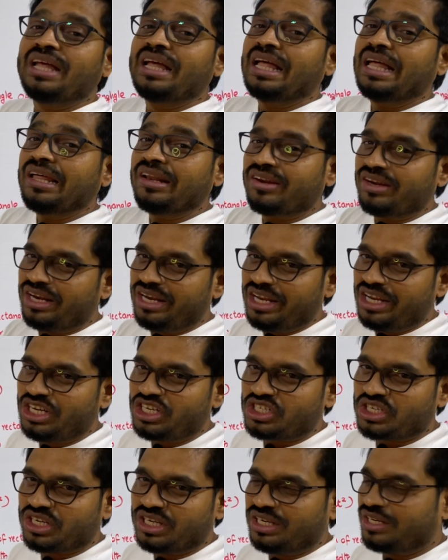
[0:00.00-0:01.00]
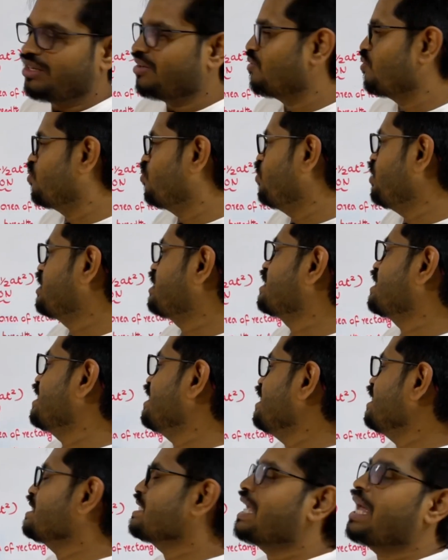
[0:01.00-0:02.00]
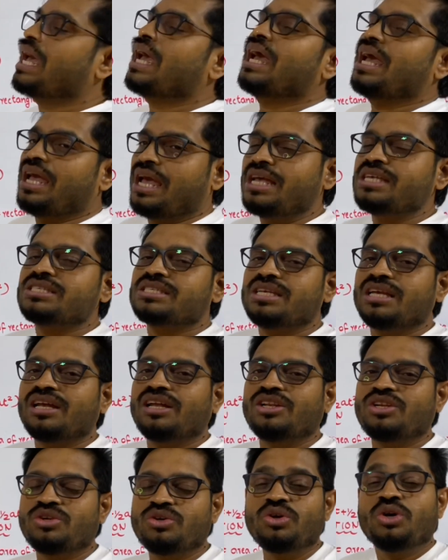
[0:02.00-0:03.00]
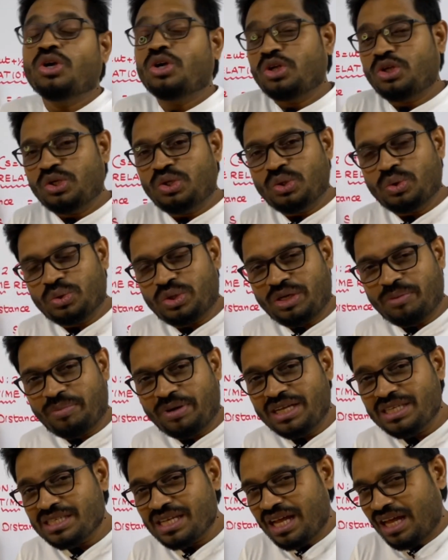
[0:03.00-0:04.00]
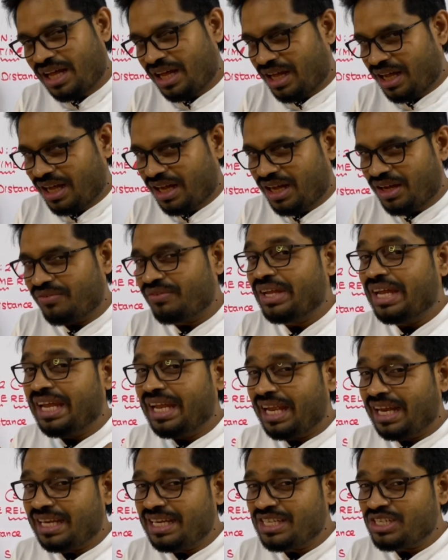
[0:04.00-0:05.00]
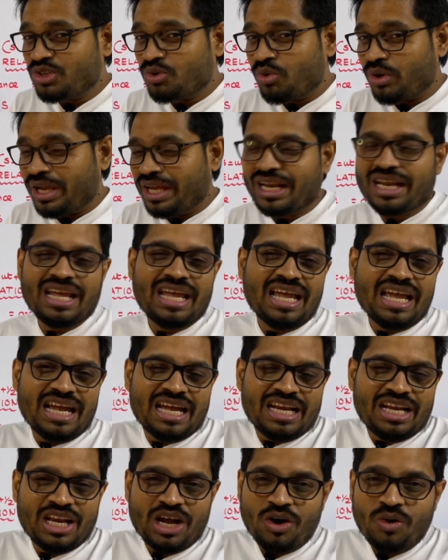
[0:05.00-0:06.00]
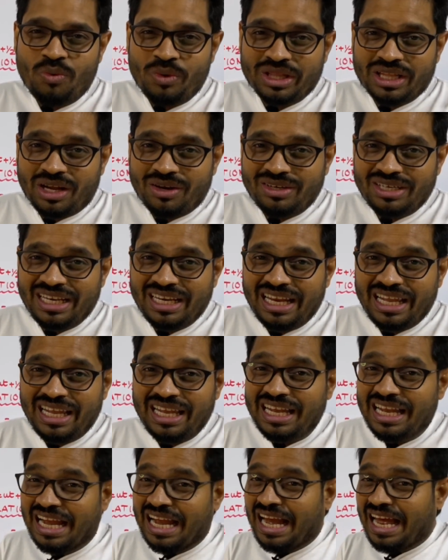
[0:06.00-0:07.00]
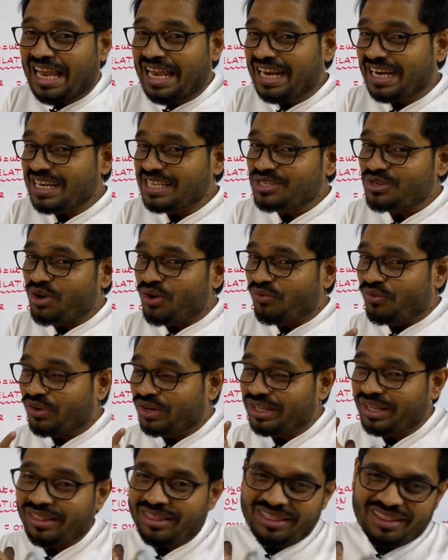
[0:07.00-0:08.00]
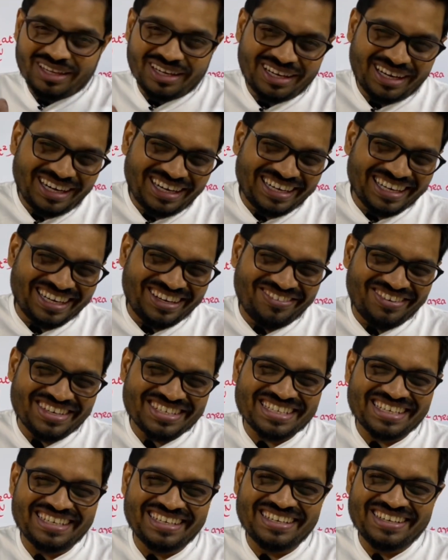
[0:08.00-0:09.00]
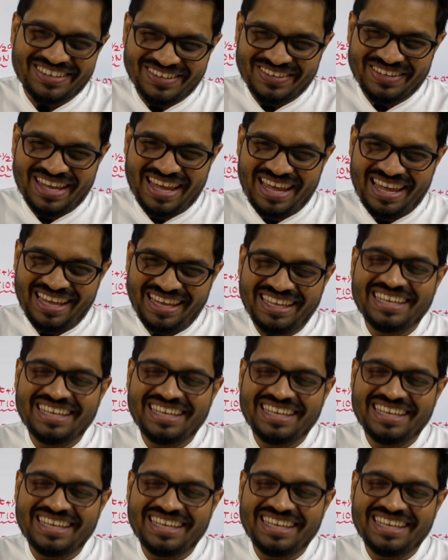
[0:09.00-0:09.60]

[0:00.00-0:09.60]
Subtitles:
relation, which is S equal to UT plus half AT square. Now without delay, let us go for the third derivation. Okay,